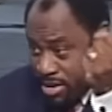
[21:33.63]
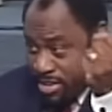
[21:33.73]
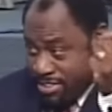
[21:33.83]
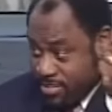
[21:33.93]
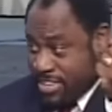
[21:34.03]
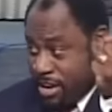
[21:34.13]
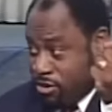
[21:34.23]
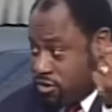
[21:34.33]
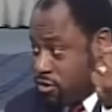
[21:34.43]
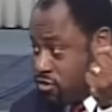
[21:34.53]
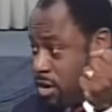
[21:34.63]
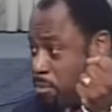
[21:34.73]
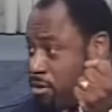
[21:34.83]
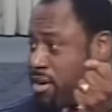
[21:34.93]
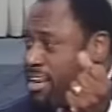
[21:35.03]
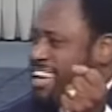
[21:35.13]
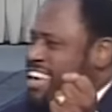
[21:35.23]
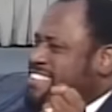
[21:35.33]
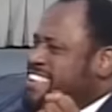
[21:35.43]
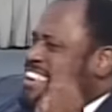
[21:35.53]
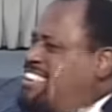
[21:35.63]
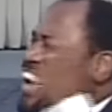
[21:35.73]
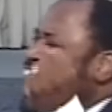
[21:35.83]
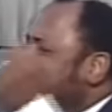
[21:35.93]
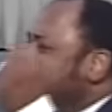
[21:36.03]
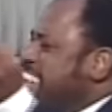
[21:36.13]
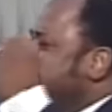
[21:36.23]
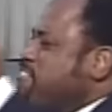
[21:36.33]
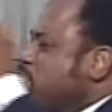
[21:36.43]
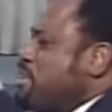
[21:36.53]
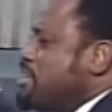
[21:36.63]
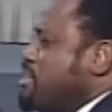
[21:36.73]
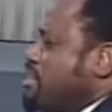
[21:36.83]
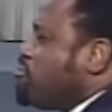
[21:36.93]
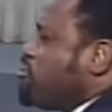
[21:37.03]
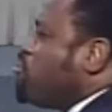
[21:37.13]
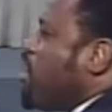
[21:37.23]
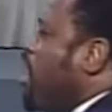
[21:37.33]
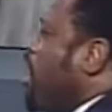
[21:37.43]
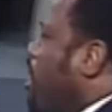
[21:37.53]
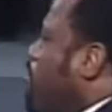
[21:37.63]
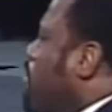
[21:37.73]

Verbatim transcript: this thing that looks so simple, is an entire government that you are